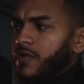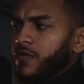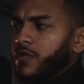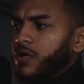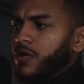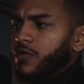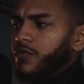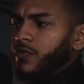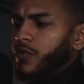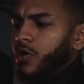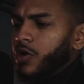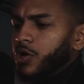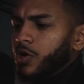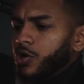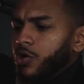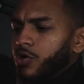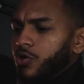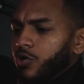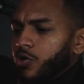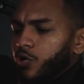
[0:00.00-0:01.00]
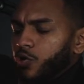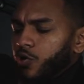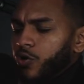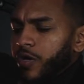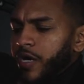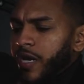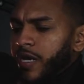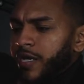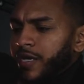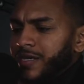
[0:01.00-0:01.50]
of
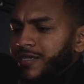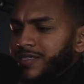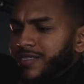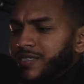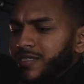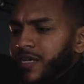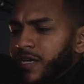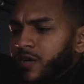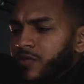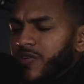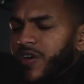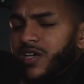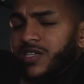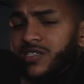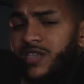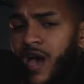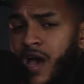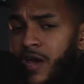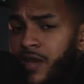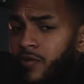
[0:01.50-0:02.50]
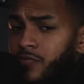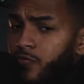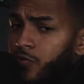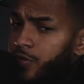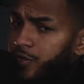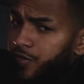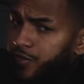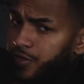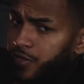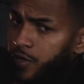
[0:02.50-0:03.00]
creating a state of anxiety for
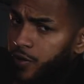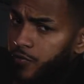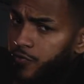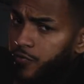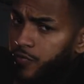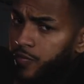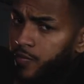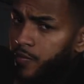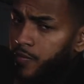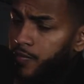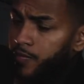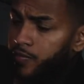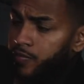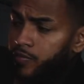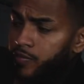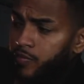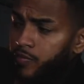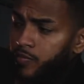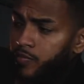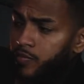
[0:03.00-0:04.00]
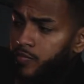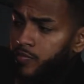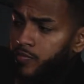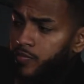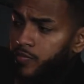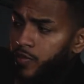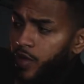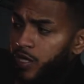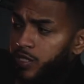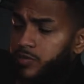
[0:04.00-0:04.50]
yourself,
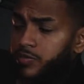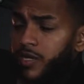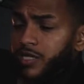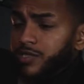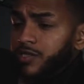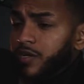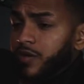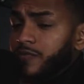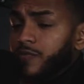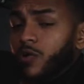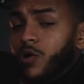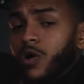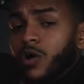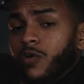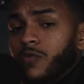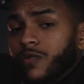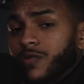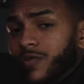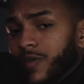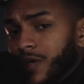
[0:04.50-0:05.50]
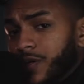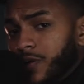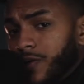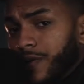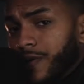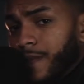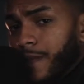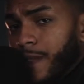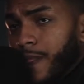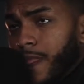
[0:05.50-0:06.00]
especially if you're an
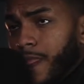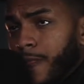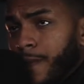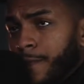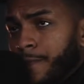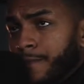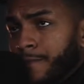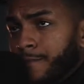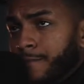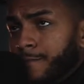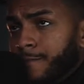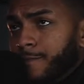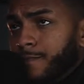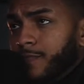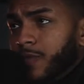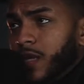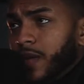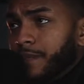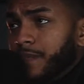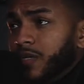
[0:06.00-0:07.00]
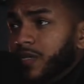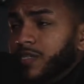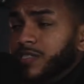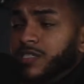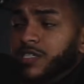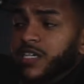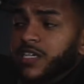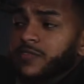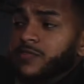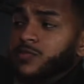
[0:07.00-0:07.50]
overthinker, because
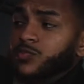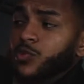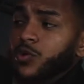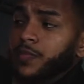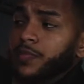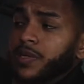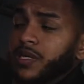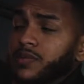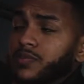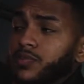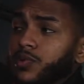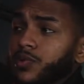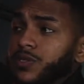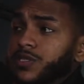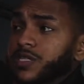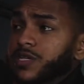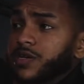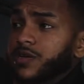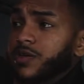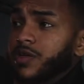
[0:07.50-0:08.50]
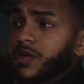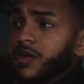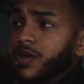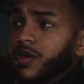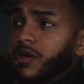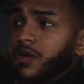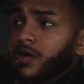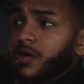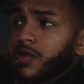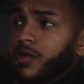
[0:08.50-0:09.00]
it gives more people to
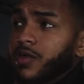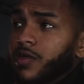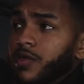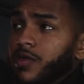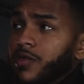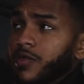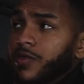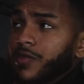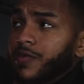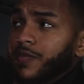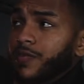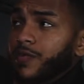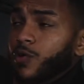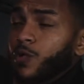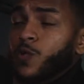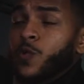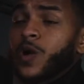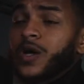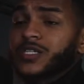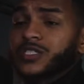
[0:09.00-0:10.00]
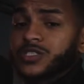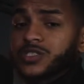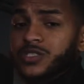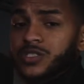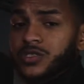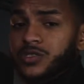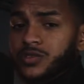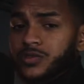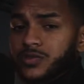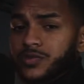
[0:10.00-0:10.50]

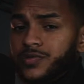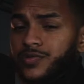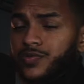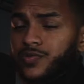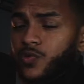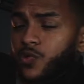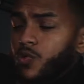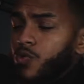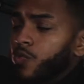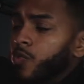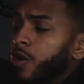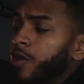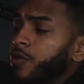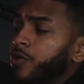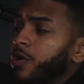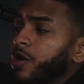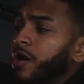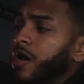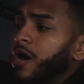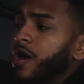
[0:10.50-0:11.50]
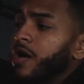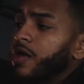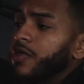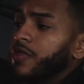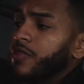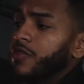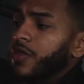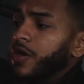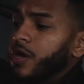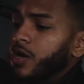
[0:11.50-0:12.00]
question on whether or not
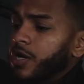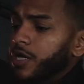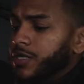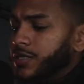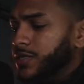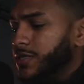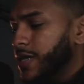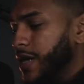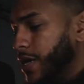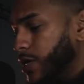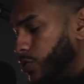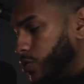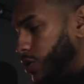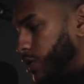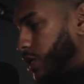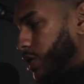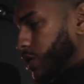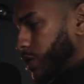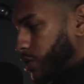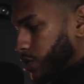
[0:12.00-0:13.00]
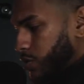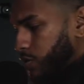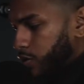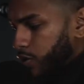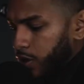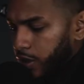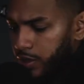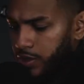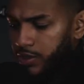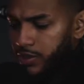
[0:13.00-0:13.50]
their integrity
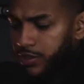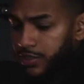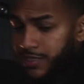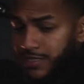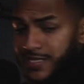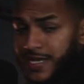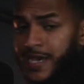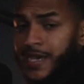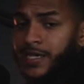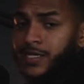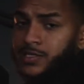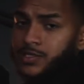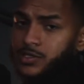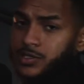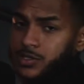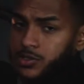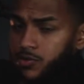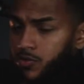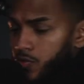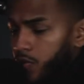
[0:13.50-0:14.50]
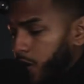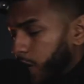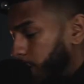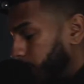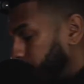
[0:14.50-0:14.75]
stands, right?